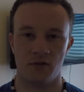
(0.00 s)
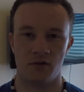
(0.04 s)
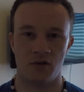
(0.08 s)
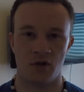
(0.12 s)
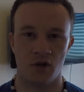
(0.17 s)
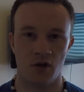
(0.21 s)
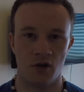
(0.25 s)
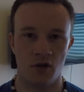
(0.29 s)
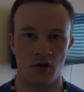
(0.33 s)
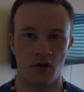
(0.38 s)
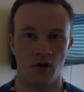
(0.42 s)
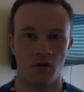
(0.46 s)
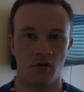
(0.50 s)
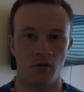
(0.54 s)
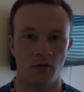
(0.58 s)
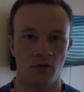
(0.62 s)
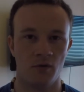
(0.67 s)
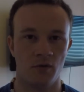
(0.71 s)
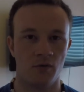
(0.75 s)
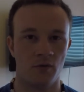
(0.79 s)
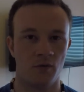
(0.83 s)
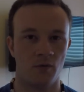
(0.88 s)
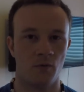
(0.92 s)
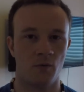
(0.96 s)
to know
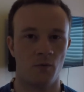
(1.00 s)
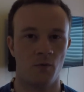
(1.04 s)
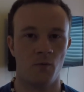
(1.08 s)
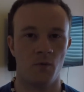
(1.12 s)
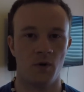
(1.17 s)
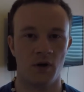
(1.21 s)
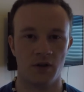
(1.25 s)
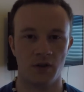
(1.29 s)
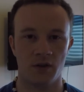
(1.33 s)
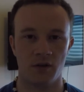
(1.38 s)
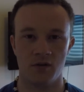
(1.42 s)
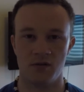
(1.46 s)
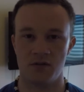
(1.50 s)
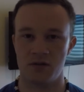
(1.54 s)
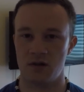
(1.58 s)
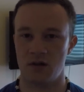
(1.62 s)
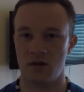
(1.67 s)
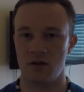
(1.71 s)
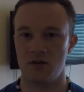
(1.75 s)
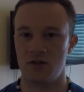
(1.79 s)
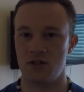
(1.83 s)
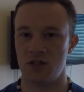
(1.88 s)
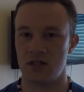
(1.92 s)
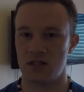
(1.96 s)
what those
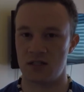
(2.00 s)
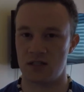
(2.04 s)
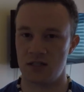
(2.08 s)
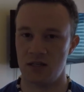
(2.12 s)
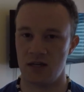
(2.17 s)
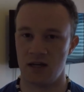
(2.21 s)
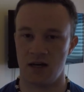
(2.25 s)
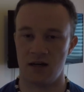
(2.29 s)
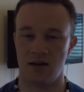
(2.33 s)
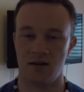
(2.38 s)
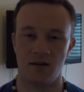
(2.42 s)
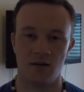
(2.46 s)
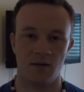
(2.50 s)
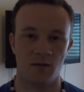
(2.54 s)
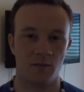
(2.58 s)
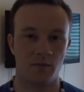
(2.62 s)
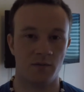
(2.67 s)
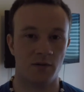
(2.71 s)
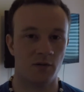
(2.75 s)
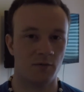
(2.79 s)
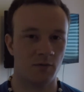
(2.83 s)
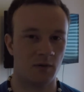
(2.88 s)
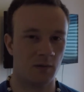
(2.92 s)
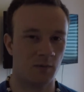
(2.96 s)
are just yet,
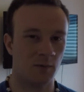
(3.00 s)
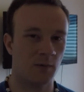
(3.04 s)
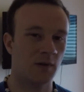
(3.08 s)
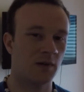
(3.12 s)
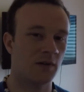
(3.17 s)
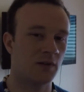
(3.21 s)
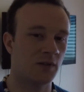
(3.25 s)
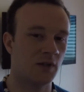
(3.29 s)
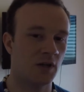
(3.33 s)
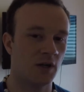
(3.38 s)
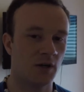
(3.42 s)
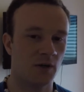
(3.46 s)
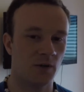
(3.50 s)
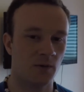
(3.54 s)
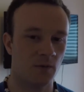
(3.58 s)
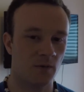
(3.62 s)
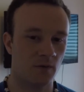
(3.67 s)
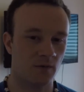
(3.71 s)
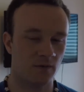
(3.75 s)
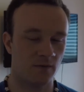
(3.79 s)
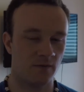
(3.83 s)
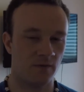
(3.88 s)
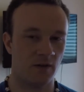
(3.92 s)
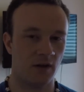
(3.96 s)
but we will know
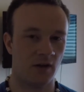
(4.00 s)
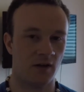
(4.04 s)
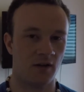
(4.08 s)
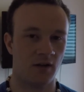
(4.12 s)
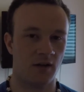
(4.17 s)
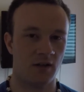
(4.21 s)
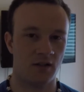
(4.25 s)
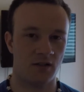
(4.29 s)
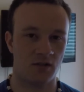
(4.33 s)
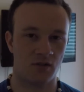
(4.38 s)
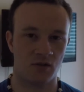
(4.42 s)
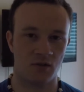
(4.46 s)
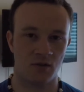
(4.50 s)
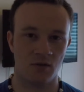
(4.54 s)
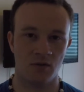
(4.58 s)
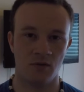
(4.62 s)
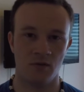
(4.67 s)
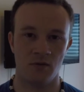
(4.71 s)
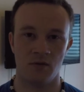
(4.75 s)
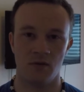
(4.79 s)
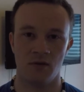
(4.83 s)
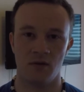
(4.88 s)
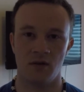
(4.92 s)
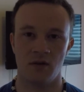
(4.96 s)
very
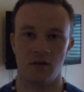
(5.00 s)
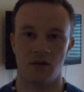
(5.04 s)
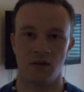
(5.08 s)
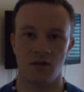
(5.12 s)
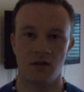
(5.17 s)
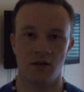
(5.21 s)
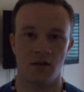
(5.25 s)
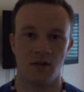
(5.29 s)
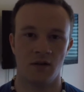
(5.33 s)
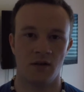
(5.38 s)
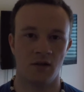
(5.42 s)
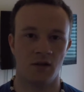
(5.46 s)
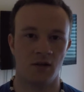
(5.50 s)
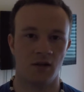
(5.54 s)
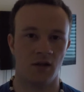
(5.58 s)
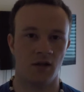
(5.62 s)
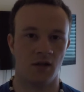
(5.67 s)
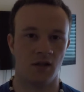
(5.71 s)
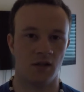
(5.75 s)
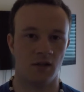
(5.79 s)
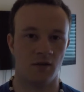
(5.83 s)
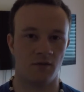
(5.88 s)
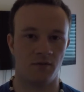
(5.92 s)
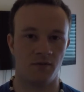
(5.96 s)
soon
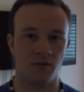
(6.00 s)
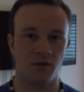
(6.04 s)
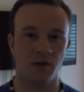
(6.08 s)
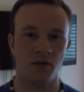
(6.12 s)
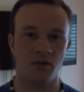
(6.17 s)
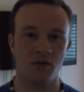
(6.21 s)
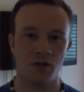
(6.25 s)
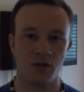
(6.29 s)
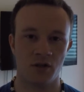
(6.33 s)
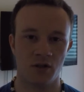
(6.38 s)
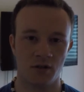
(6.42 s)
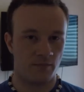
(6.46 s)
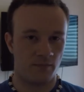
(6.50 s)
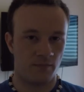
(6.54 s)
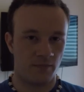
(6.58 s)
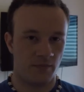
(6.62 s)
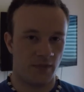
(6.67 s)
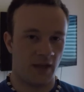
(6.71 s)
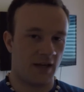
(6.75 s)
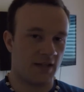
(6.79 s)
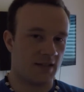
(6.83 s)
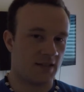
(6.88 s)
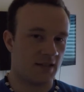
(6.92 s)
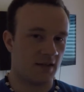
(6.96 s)
in the future.
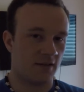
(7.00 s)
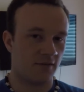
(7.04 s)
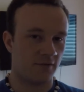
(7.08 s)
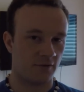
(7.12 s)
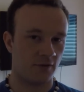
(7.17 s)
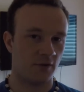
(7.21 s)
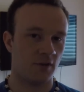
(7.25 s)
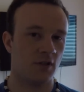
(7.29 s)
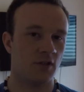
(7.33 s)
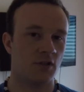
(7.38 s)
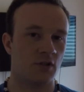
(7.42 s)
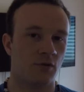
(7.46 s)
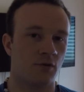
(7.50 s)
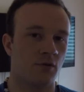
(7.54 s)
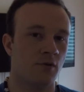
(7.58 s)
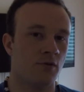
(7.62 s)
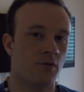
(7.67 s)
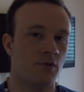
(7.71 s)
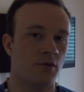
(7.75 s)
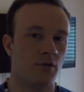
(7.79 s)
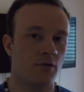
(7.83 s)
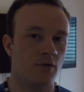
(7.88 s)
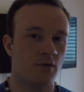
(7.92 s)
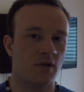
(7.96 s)
That's it for this cruise
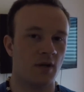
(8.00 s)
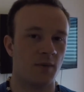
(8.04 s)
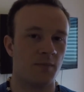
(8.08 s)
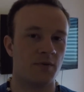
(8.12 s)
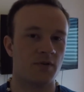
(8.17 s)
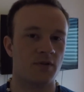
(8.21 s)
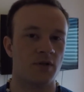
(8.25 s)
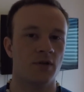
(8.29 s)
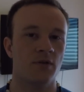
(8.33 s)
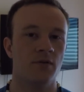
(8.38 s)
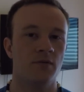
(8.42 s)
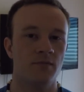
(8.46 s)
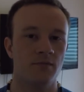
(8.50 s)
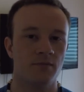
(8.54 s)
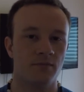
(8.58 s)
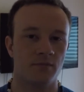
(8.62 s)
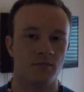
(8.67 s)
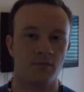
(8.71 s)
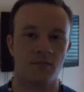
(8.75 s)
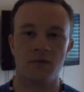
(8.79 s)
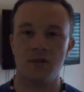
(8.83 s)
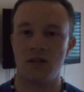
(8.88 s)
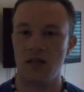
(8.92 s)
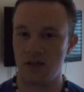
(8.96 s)
news episode.
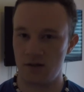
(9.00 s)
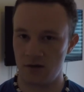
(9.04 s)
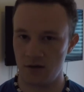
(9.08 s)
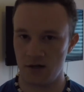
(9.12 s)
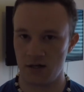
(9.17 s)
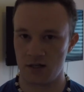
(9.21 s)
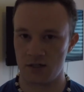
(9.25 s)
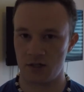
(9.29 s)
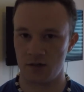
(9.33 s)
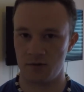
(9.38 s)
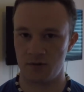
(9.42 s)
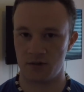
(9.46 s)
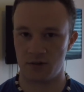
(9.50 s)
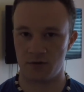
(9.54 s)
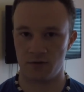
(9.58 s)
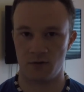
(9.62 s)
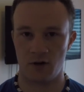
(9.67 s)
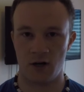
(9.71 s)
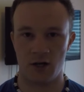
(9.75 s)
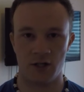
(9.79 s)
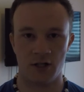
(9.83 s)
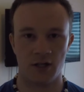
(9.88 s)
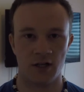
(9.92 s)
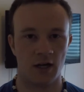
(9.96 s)
Thank you guys so much for
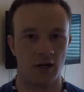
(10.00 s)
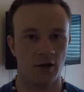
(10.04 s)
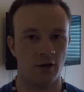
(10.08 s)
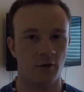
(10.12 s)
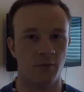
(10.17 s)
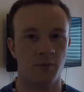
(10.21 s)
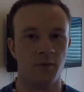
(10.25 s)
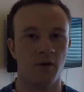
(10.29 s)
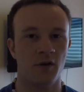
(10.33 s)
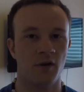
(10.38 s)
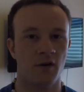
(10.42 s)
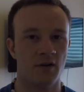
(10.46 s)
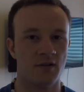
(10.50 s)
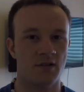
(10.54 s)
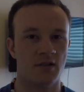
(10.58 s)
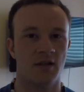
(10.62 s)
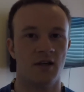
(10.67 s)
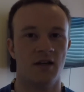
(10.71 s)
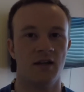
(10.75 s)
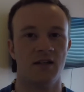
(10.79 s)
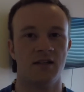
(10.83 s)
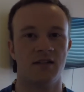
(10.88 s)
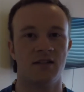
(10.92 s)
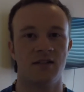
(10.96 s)
watching. I hope you are as
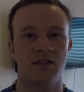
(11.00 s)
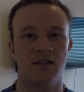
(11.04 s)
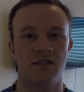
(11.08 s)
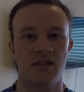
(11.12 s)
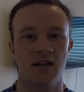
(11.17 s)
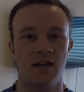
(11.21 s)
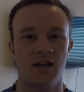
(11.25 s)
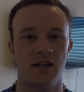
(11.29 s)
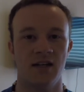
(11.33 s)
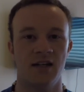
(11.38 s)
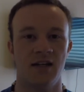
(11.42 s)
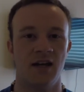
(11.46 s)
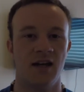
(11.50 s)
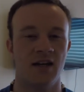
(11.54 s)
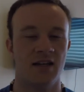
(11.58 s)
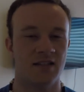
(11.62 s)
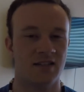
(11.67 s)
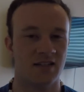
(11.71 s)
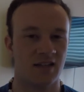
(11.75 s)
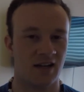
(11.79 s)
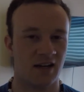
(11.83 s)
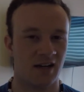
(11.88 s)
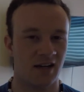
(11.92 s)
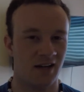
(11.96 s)
excited as
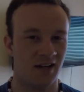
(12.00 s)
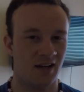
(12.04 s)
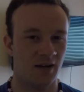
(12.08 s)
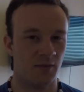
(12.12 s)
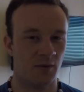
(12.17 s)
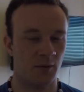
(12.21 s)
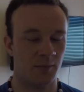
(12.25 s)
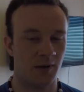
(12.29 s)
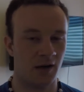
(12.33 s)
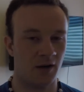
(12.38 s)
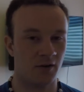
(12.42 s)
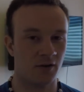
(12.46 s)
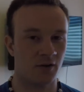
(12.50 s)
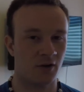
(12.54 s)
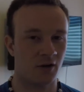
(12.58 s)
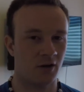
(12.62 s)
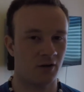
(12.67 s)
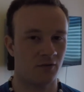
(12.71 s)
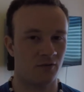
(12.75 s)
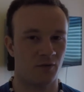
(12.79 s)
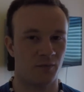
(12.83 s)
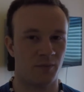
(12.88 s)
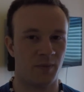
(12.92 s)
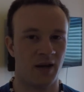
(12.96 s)
I am about
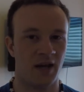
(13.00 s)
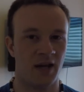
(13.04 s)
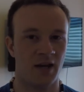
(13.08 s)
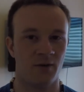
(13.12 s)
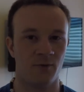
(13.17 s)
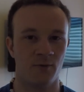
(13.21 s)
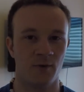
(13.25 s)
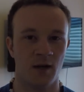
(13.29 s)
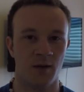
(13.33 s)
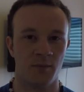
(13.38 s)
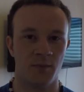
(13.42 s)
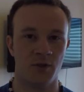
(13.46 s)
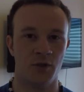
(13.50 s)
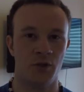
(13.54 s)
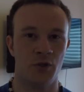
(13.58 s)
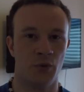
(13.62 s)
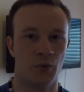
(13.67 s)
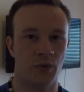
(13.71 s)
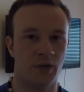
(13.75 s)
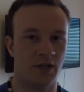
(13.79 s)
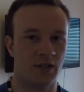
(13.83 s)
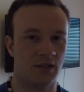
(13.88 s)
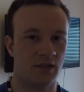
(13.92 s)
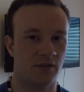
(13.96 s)
Carnival Panorama
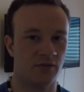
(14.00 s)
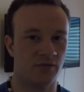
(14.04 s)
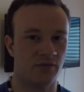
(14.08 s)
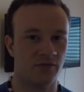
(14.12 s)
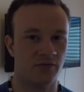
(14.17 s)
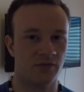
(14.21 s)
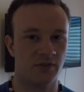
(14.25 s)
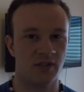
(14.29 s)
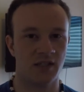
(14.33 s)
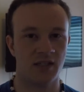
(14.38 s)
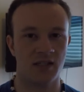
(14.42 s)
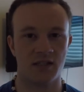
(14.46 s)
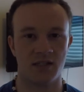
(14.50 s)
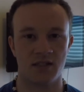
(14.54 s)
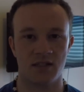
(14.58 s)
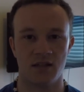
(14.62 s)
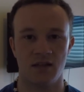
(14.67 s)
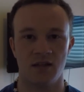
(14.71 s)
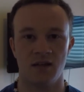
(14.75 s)
joining the fleet.